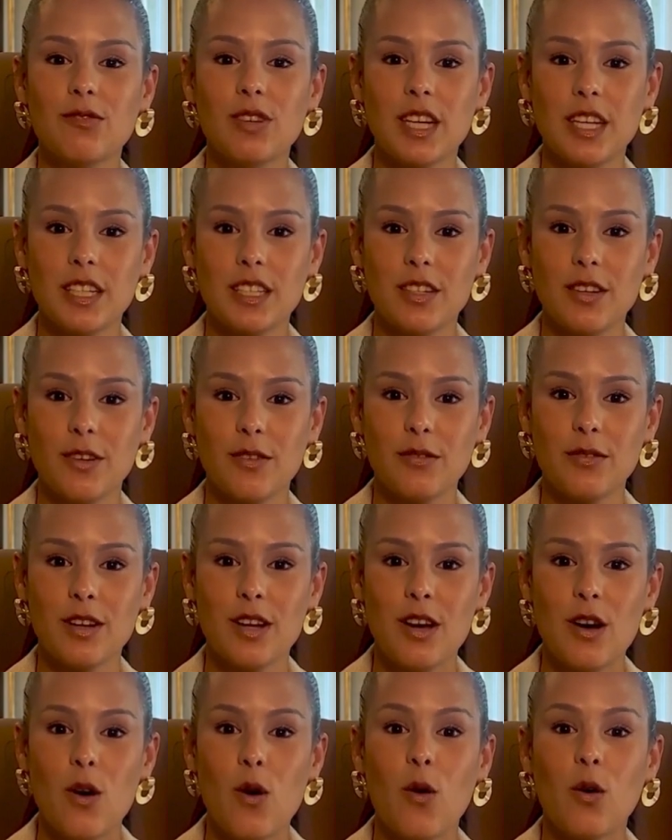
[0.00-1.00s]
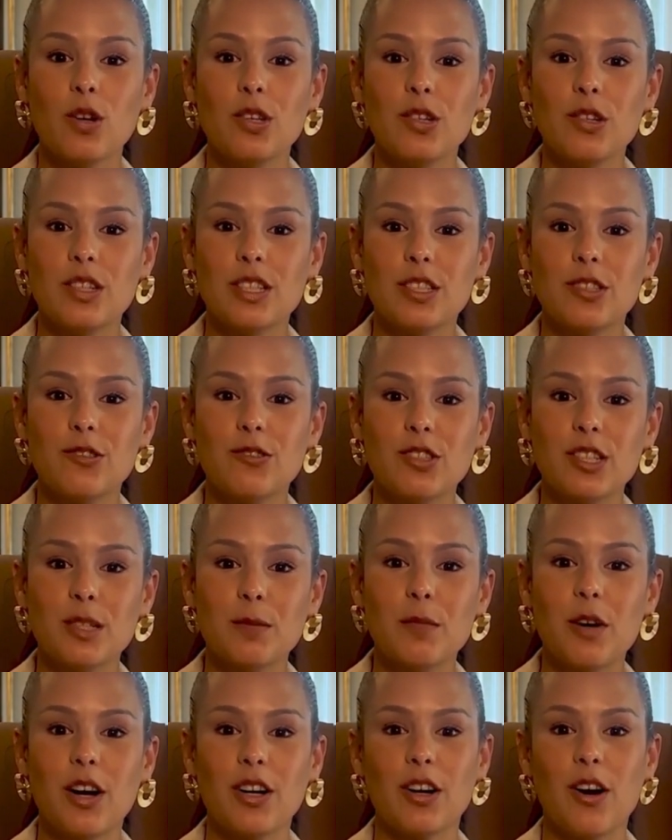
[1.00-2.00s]
Radio, or you can
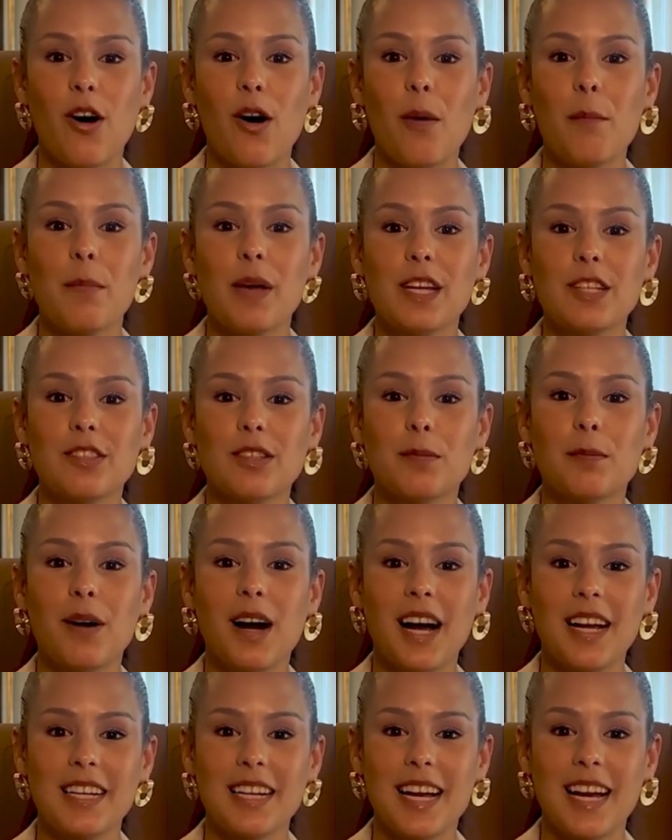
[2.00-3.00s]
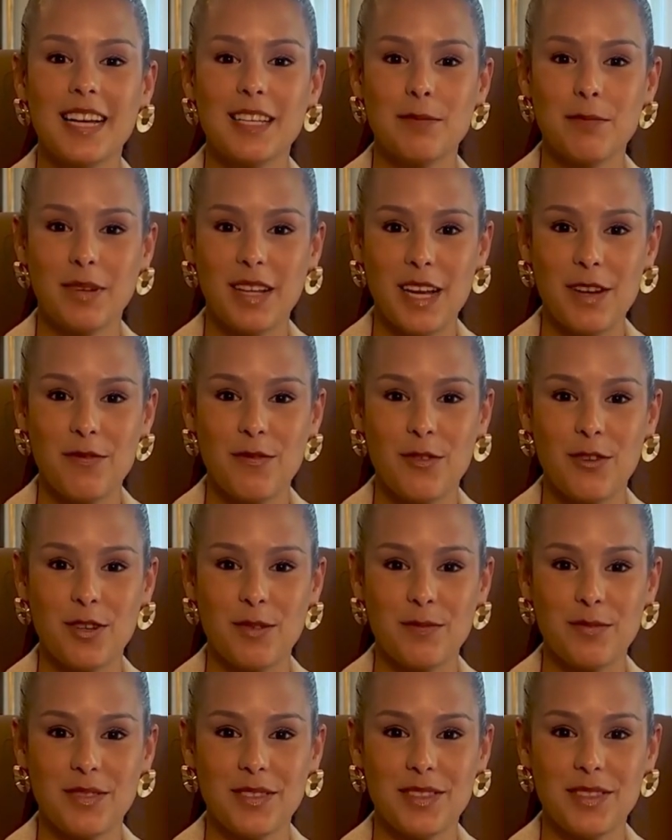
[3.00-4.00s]
stream on all major podcast
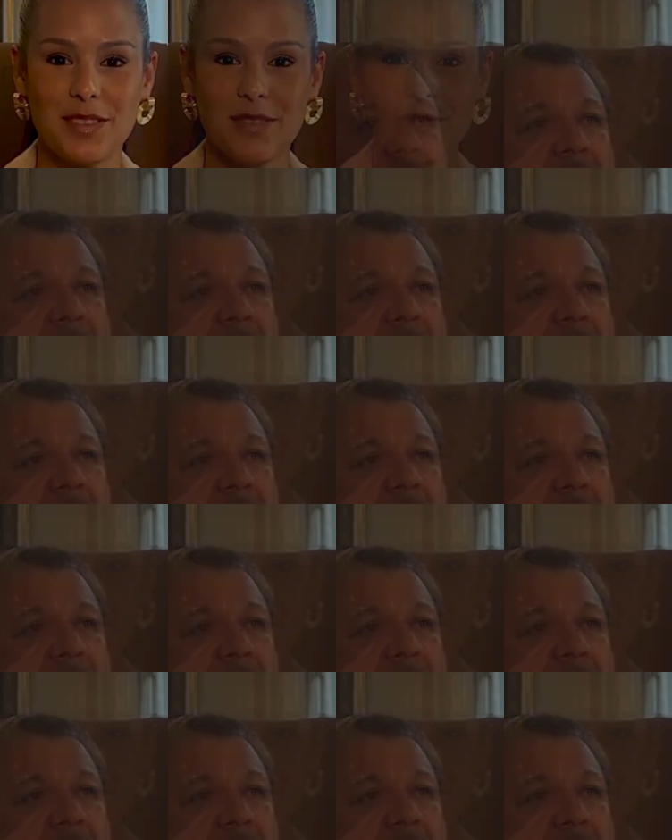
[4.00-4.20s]
platforms.